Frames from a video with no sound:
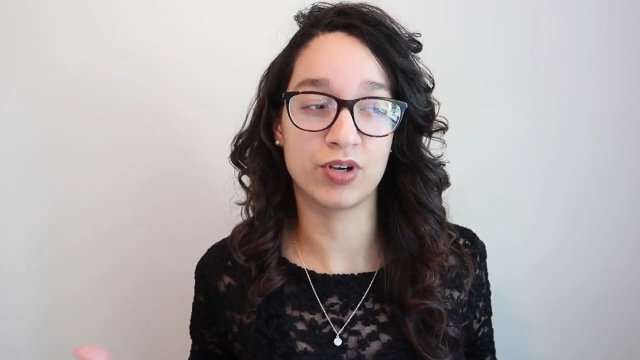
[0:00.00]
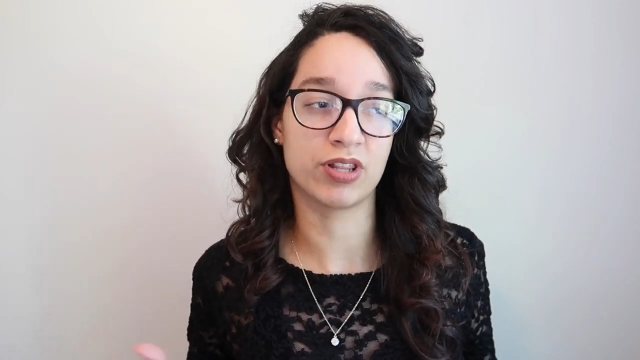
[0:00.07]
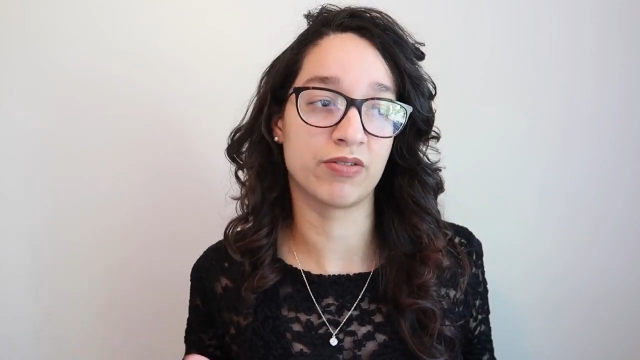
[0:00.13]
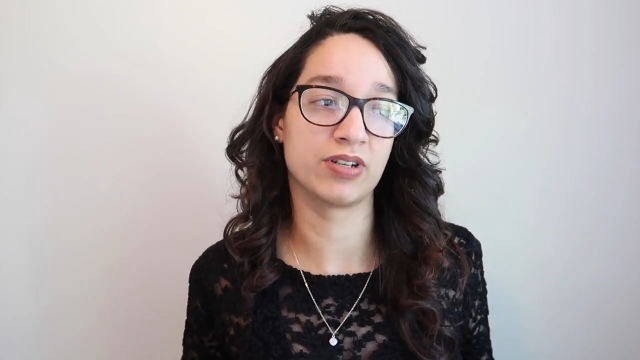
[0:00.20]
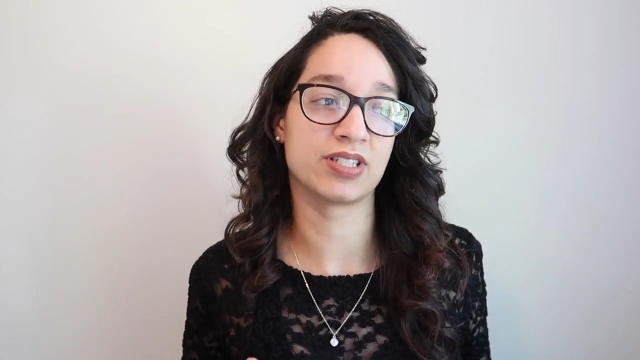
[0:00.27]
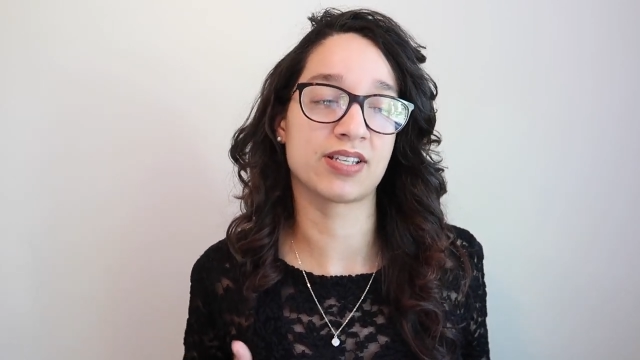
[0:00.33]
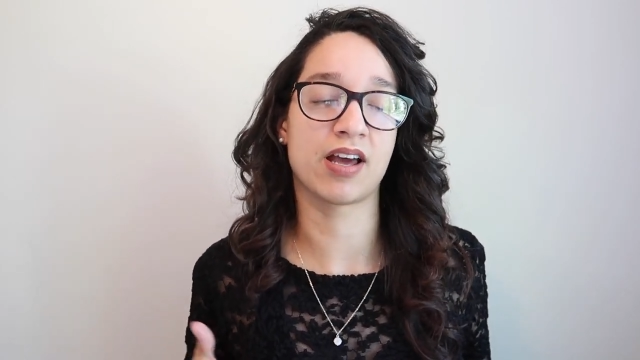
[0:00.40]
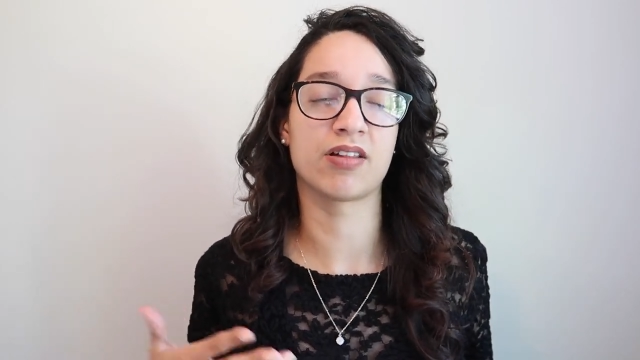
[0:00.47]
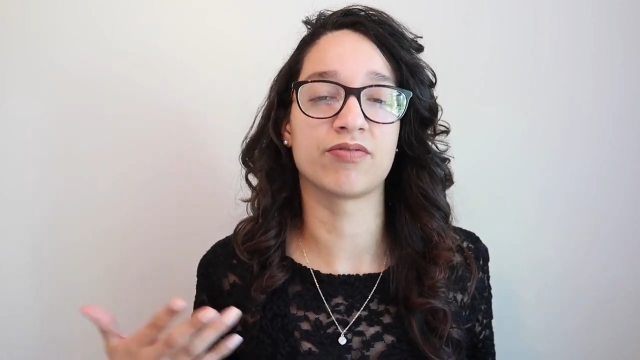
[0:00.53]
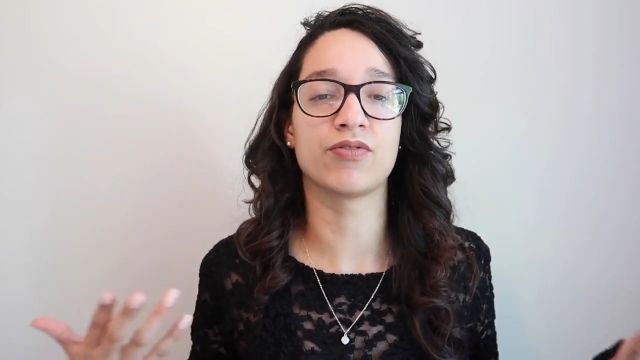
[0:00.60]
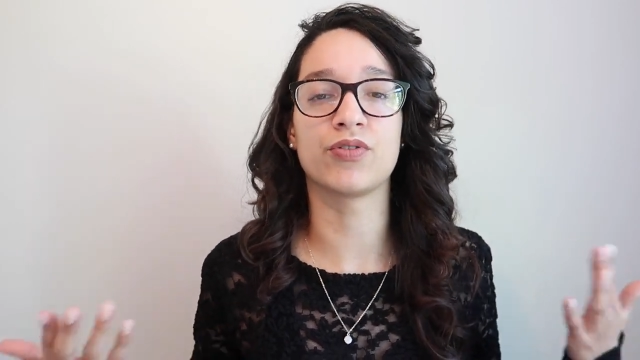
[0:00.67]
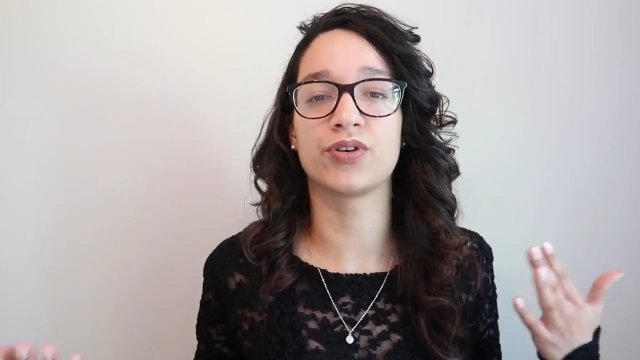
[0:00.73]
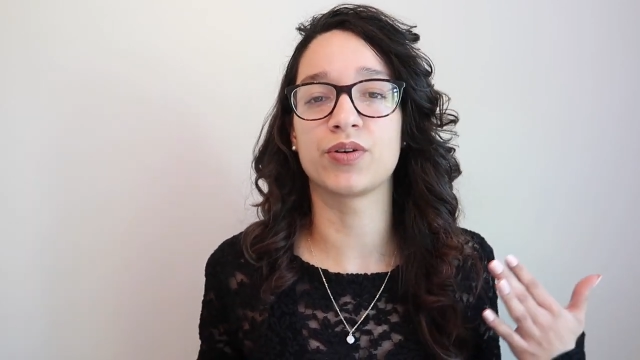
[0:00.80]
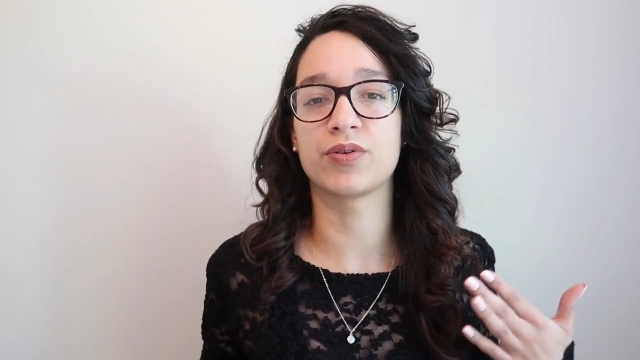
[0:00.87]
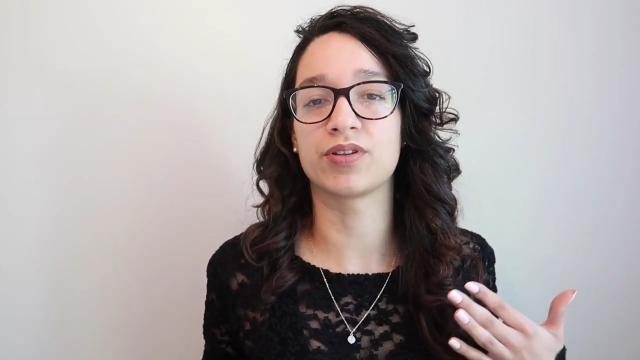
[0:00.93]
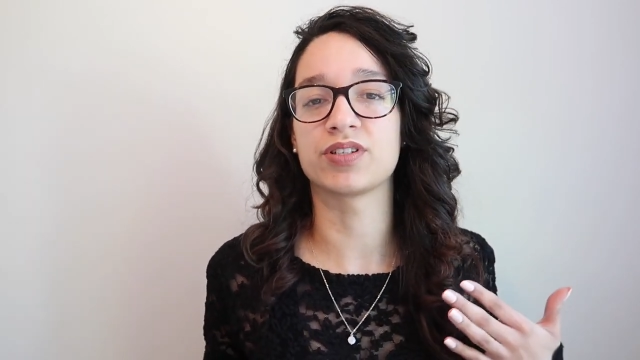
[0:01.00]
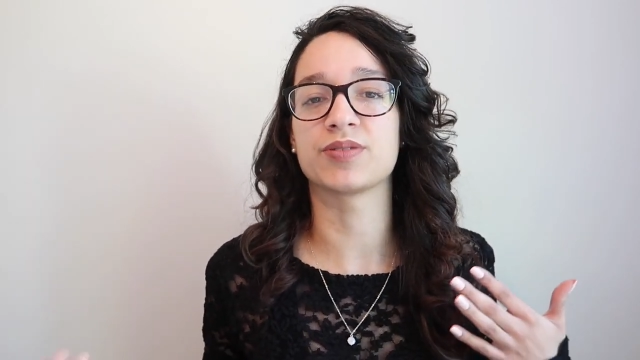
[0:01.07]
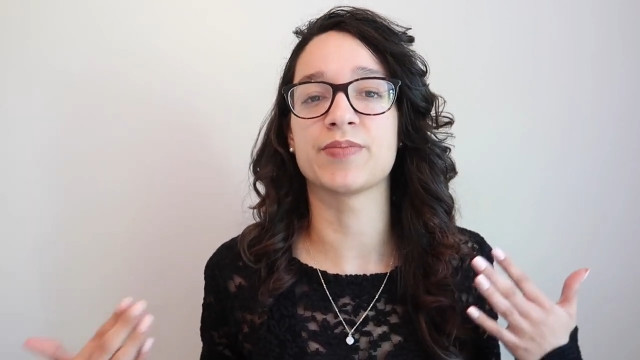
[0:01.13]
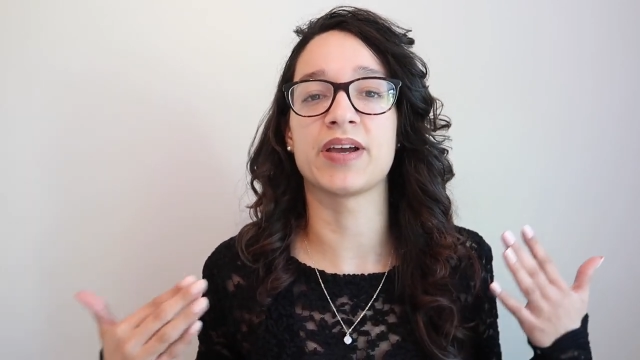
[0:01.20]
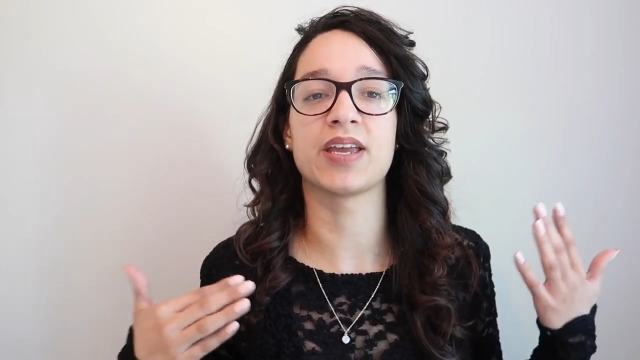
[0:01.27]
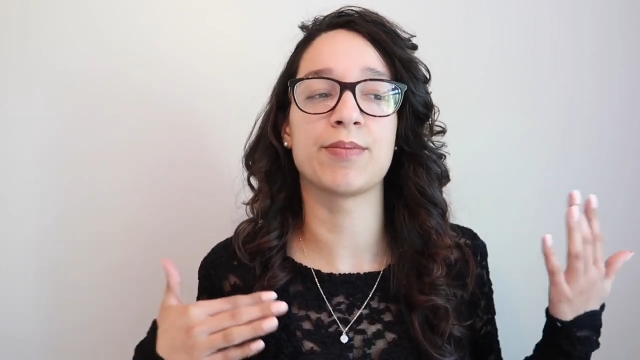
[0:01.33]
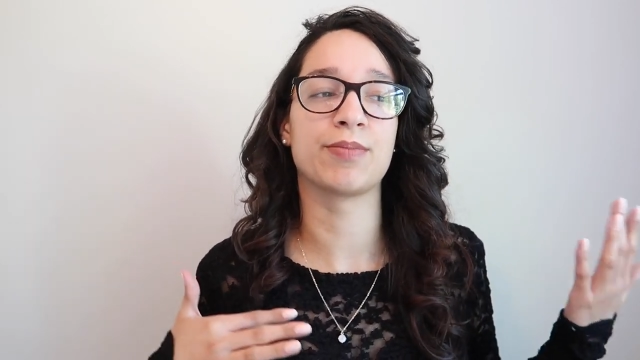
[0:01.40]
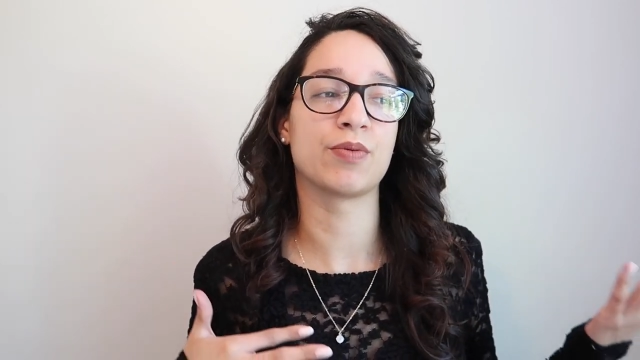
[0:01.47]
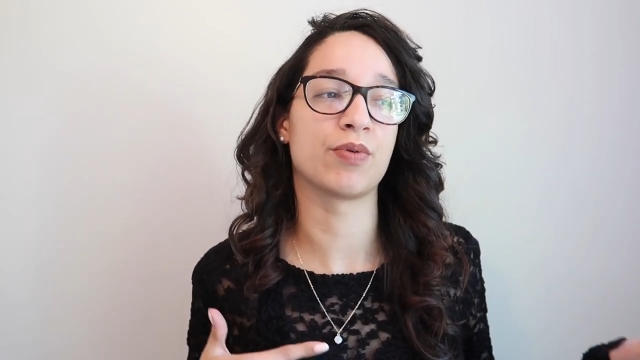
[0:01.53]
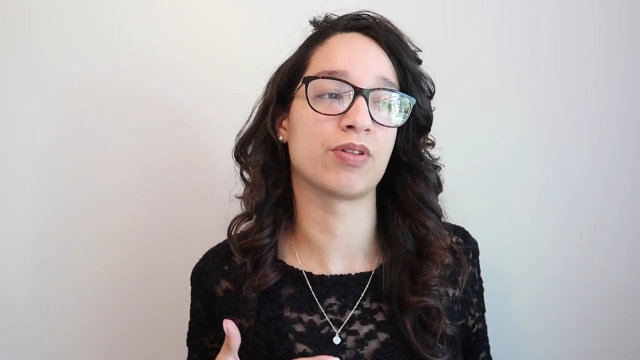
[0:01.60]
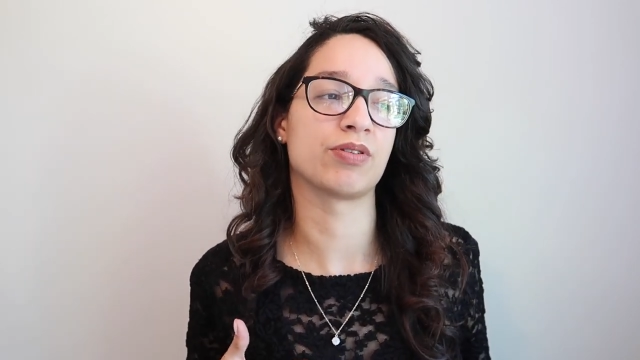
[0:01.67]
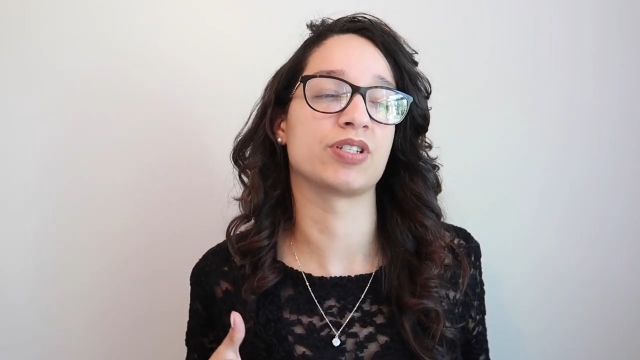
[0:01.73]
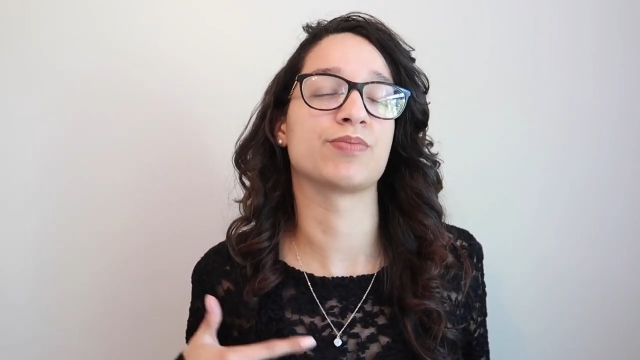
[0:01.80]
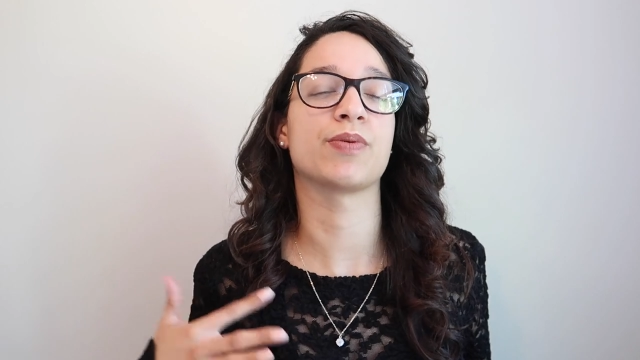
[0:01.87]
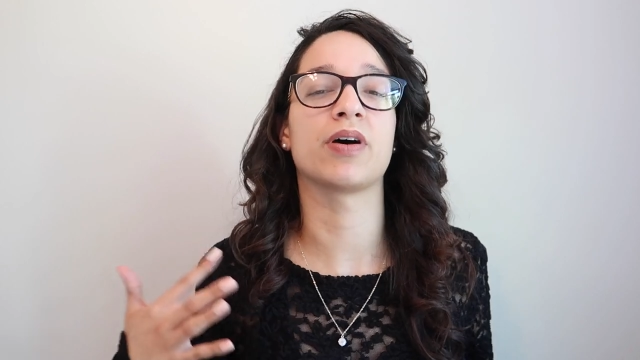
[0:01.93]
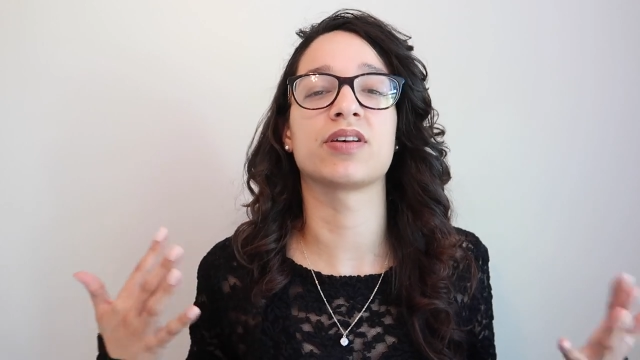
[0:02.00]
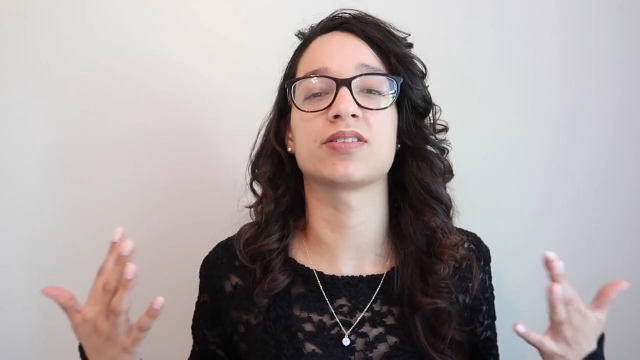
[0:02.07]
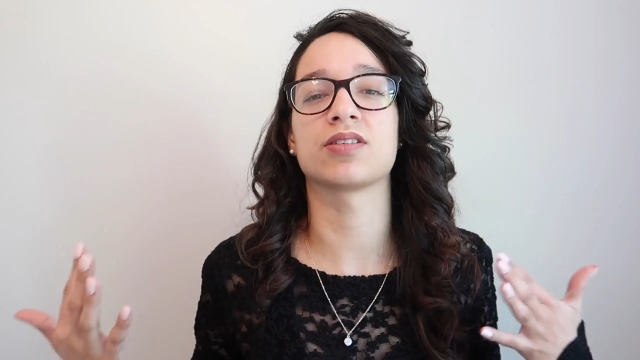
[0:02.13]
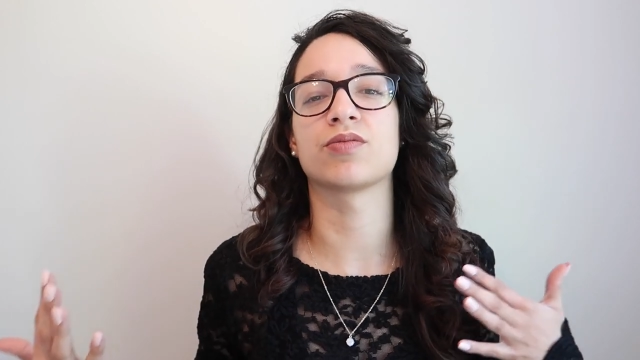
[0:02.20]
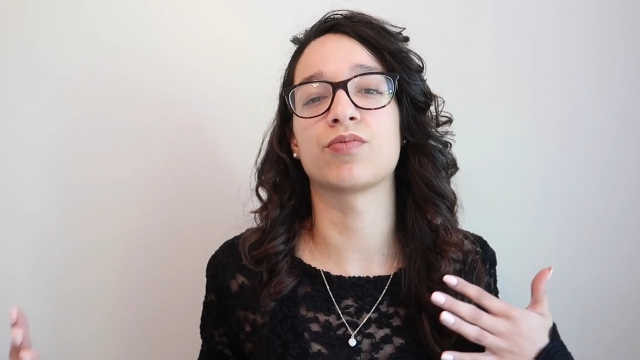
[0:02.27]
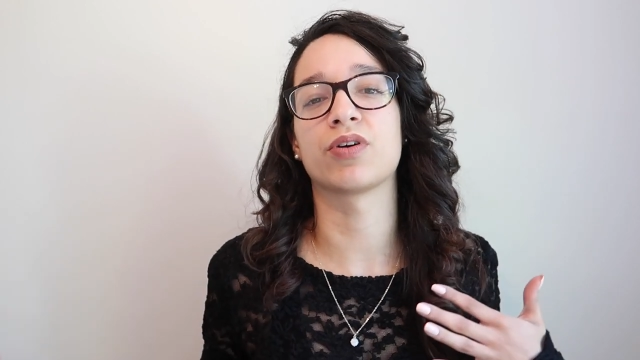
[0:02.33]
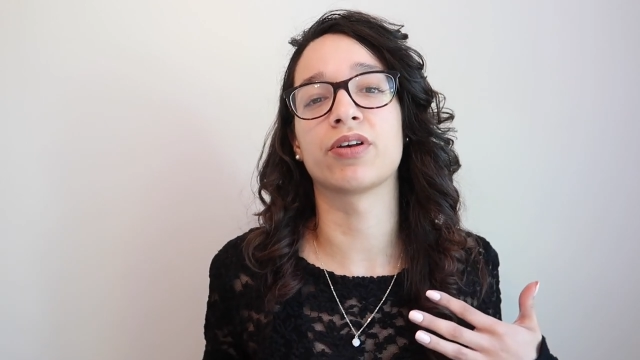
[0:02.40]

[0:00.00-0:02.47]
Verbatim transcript: whether it's California, whether it's Miami, whether it's Boston,